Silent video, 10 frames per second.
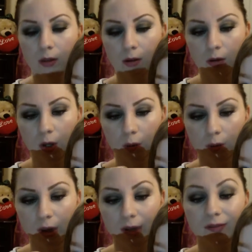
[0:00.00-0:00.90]
No,
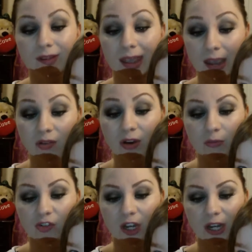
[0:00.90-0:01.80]
it is a Cream
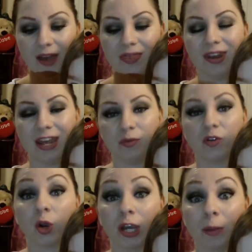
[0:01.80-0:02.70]
Sheen, and the name is
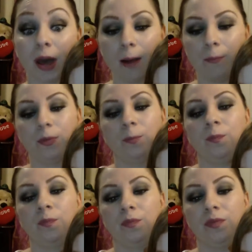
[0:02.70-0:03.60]
Cream Cup.
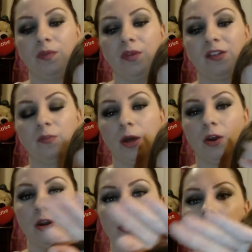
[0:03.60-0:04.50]
That's
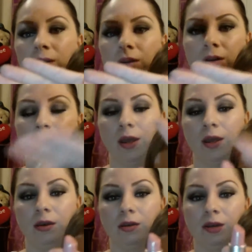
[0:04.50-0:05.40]
better.
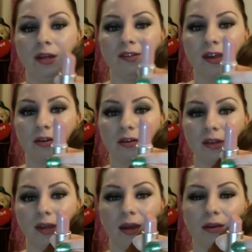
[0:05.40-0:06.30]
And that's getting to the
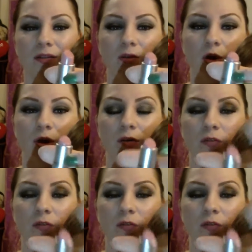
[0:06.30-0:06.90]
end, sort of,